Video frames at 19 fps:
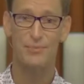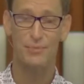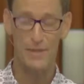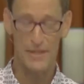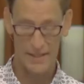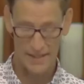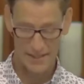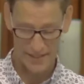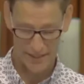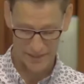
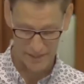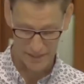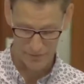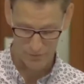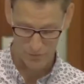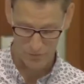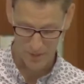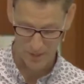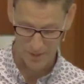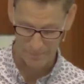we can live
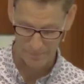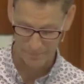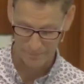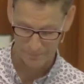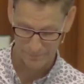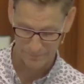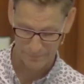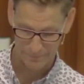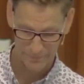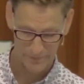well.
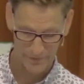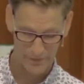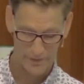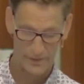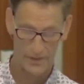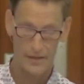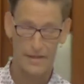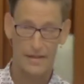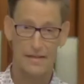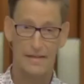
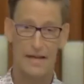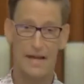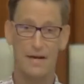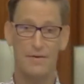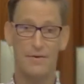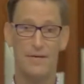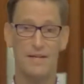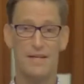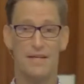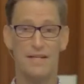
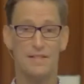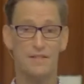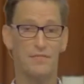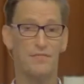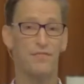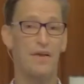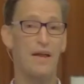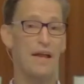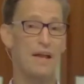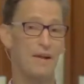Now, it's
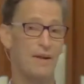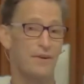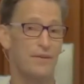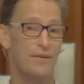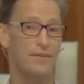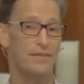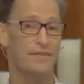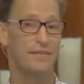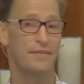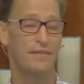fair
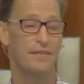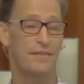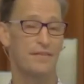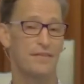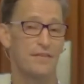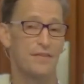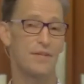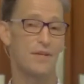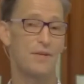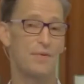
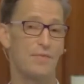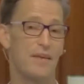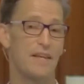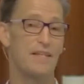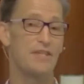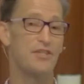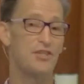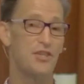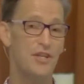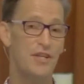to note that
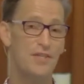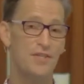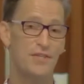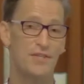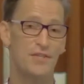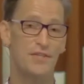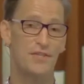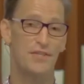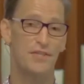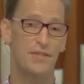
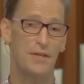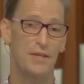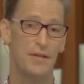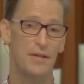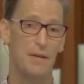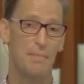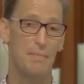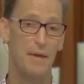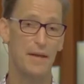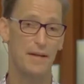Jesus
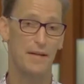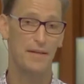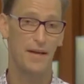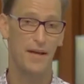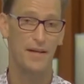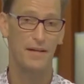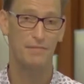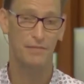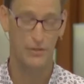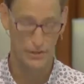made a
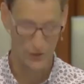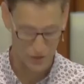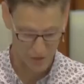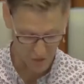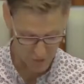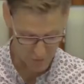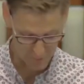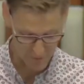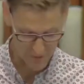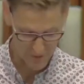lot of good
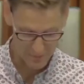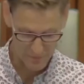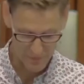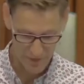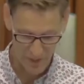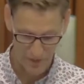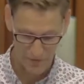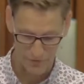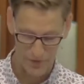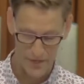judgments
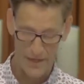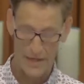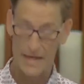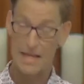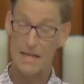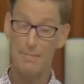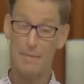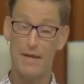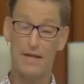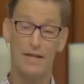himself.
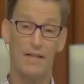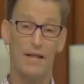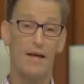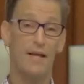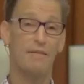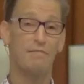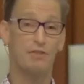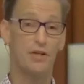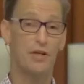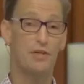He made a lot
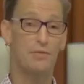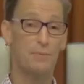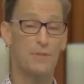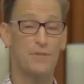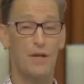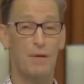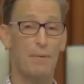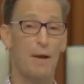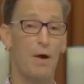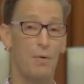of judgments
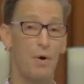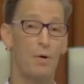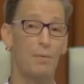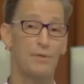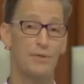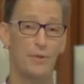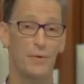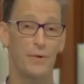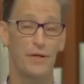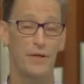about what was
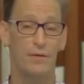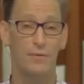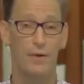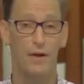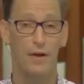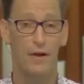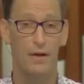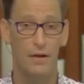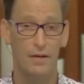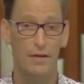going
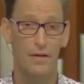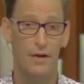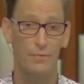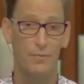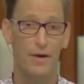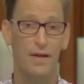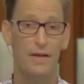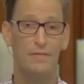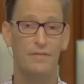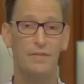on
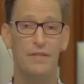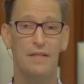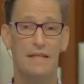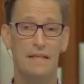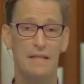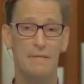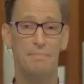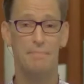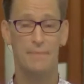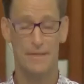around
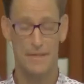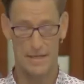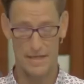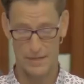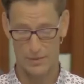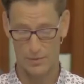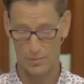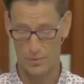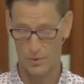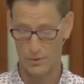him in
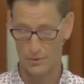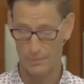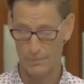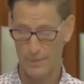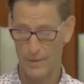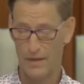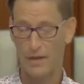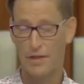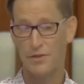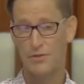the world.
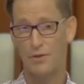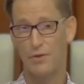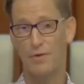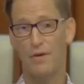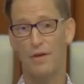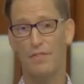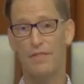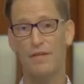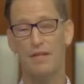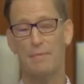So
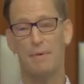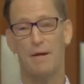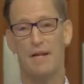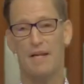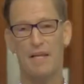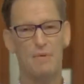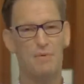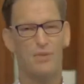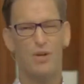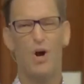think about it.
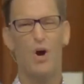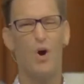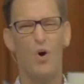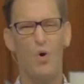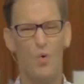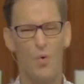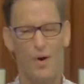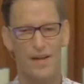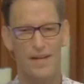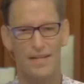He was
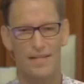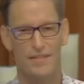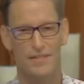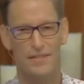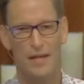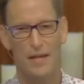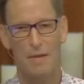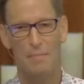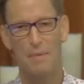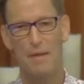always
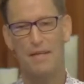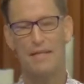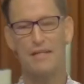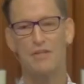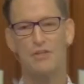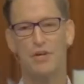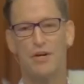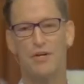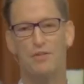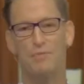making
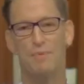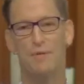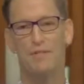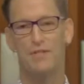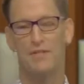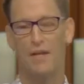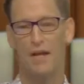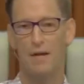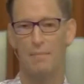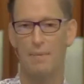
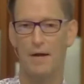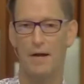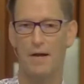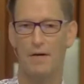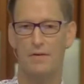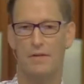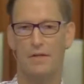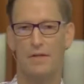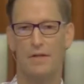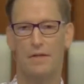judgments
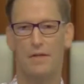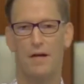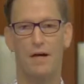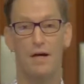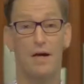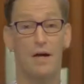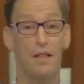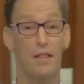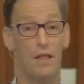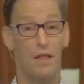about
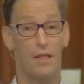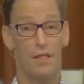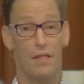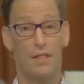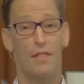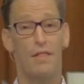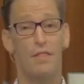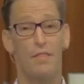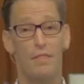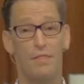uh,
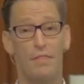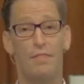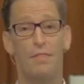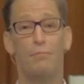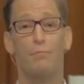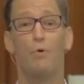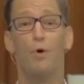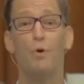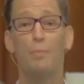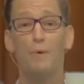
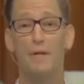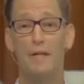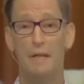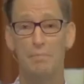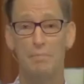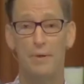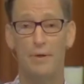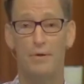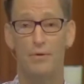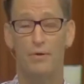Roman
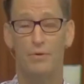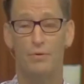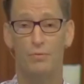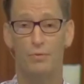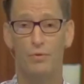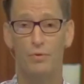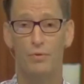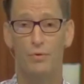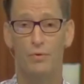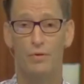imperial
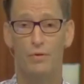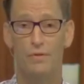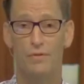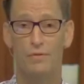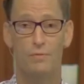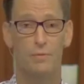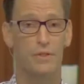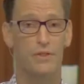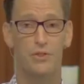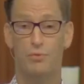rule,
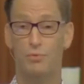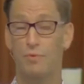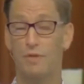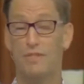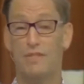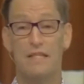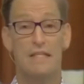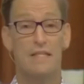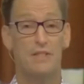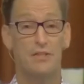which was
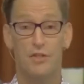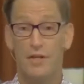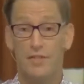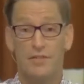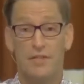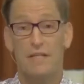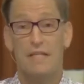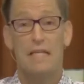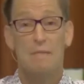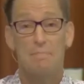unjust,
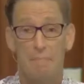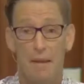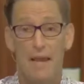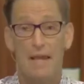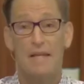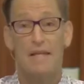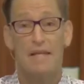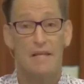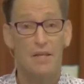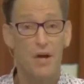and he made
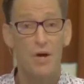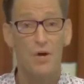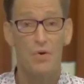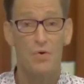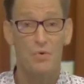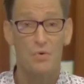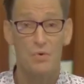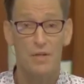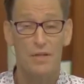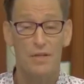it
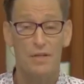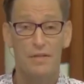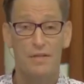known